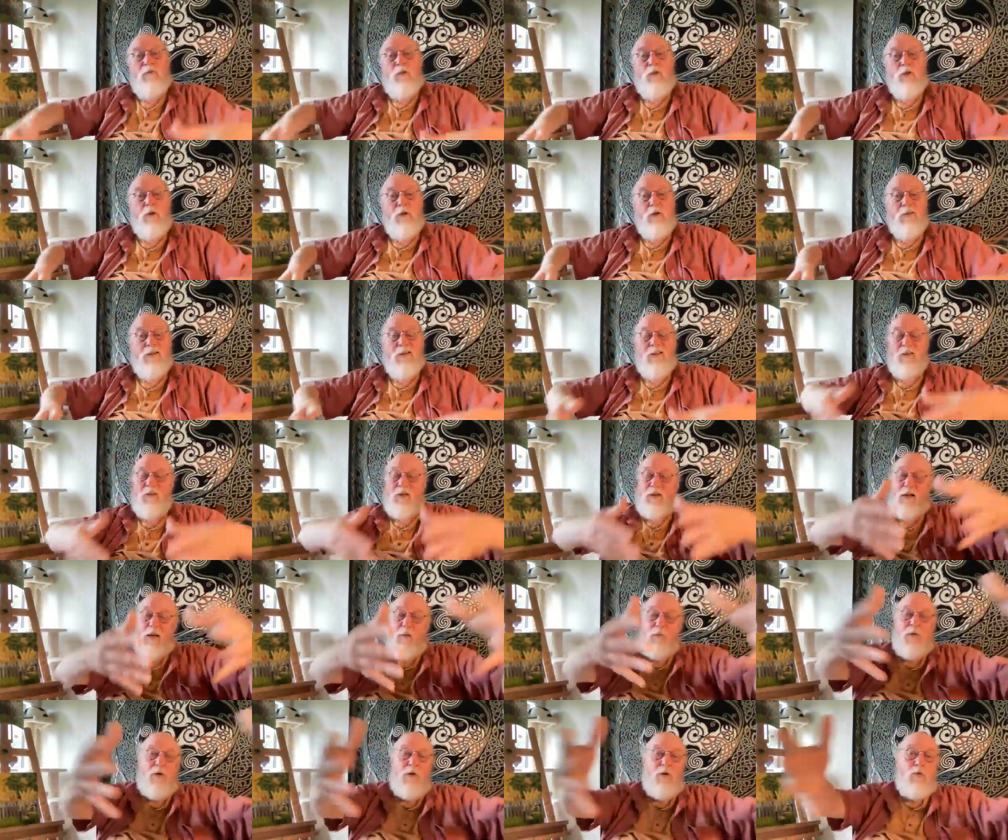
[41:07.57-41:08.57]
attorneys, or
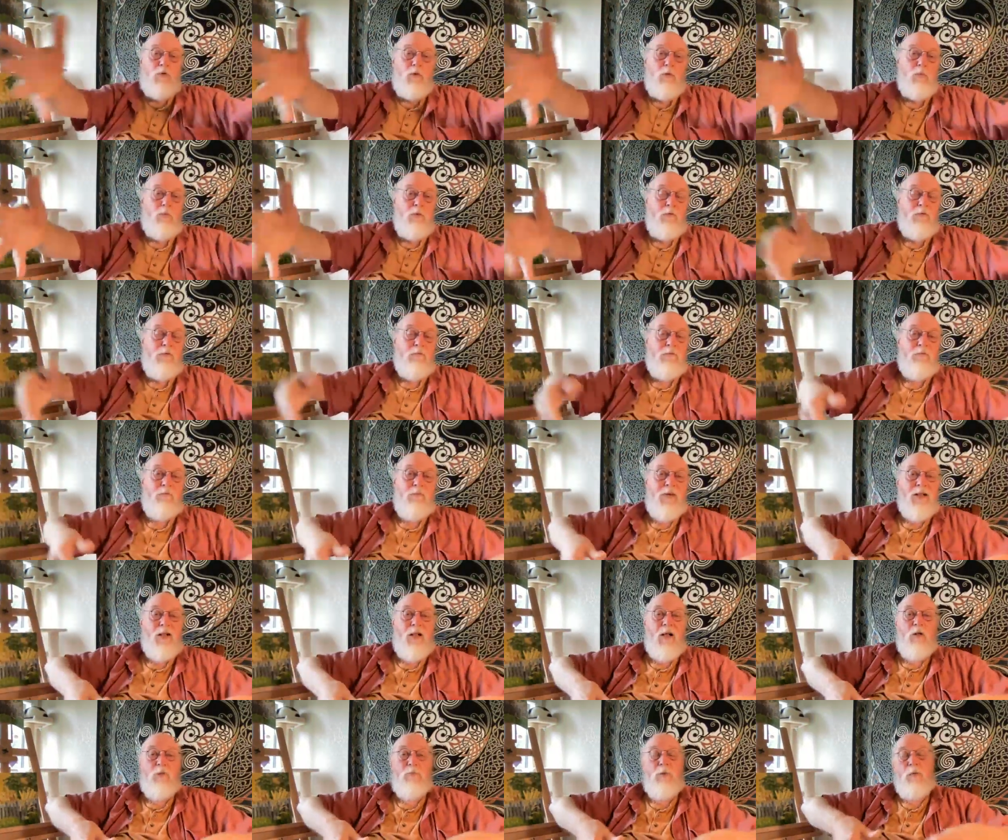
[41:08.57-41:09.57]
get me a group of mental
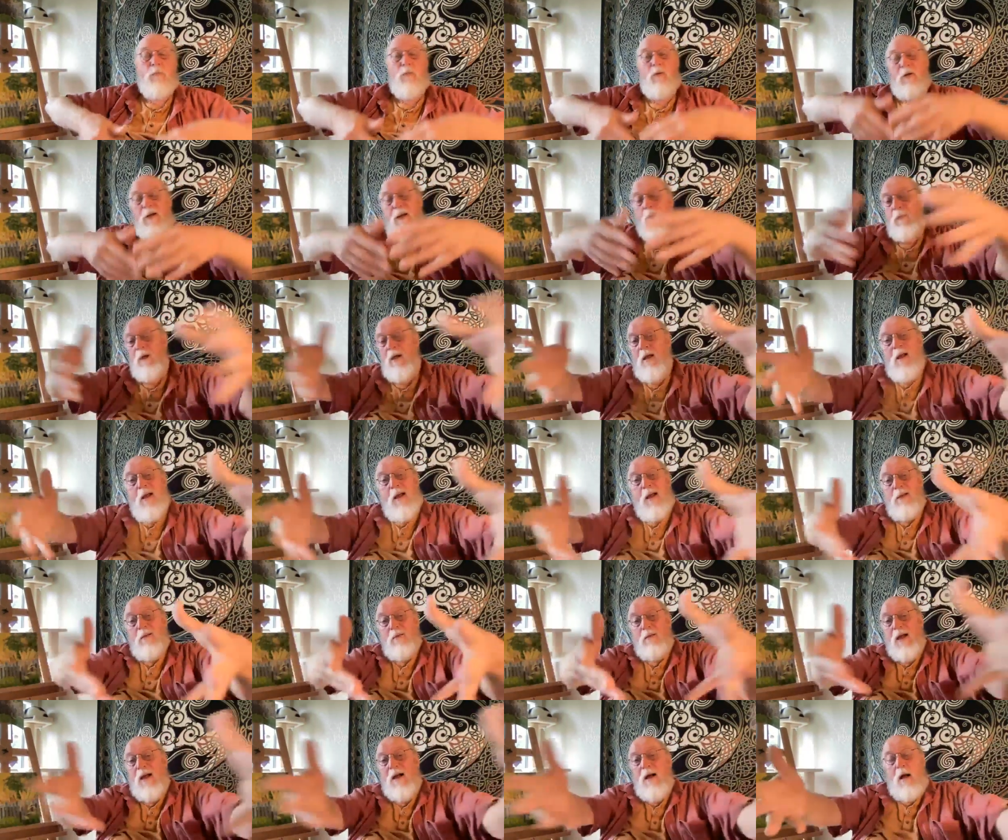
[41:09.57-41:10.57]
health people.
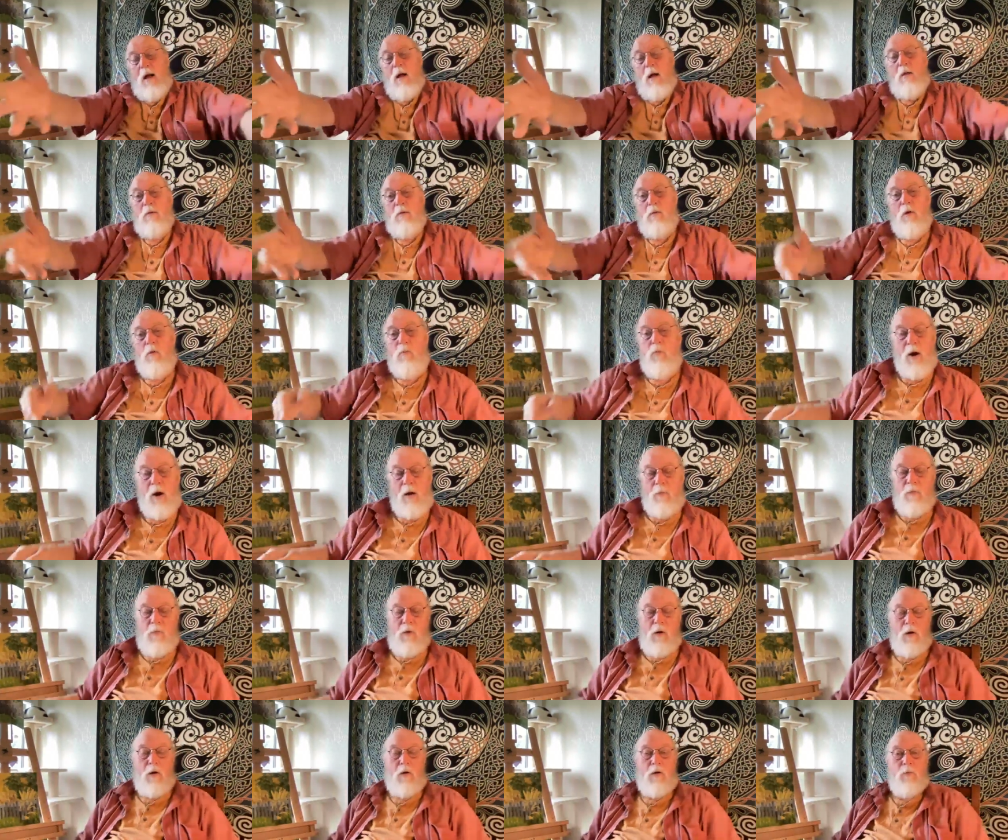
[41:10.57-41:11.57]
No problem.
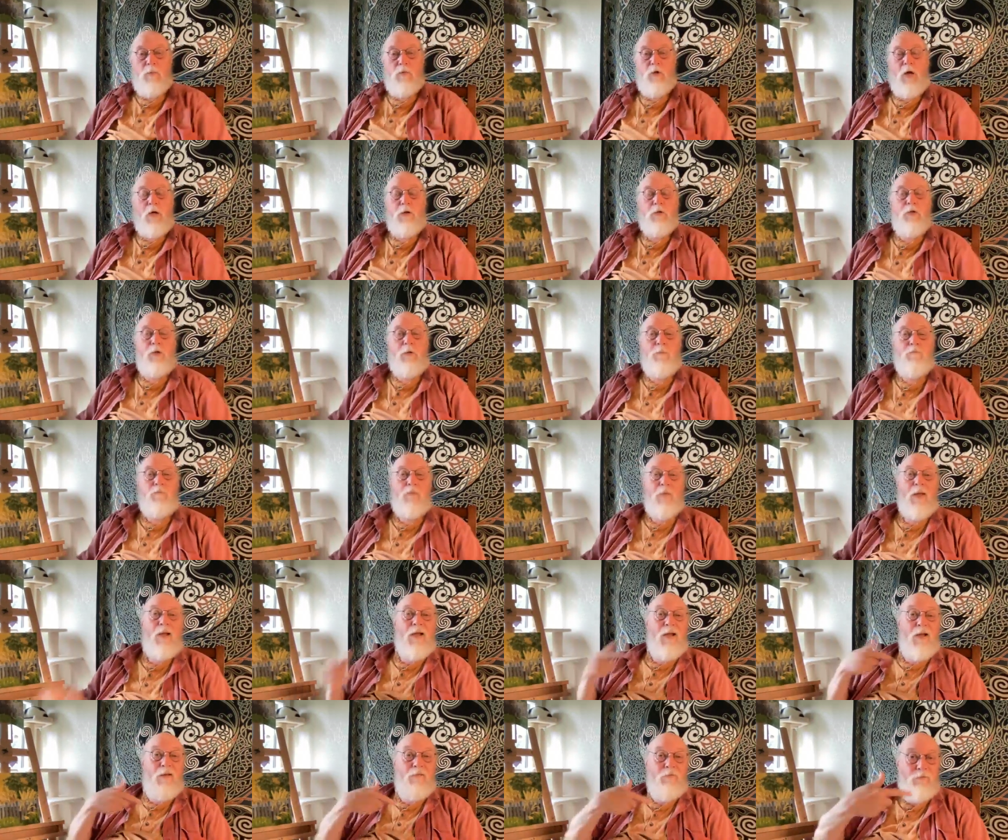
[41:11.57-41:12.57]
I'll come talk to you
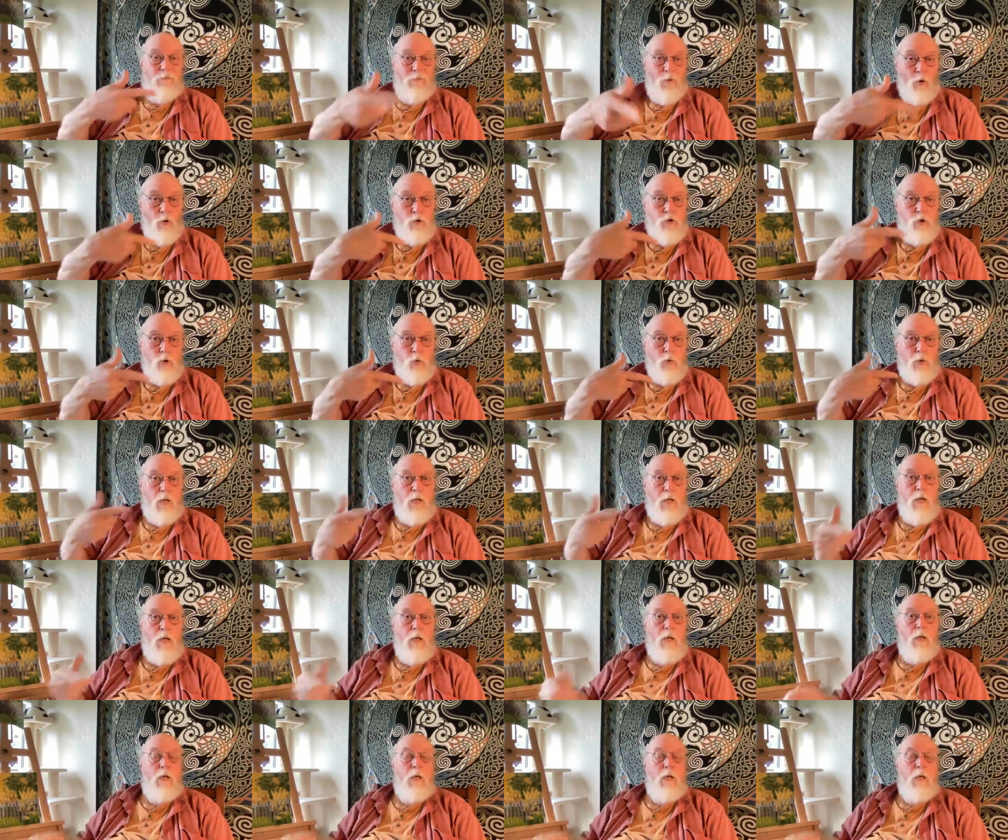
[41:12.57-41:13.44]
virtually.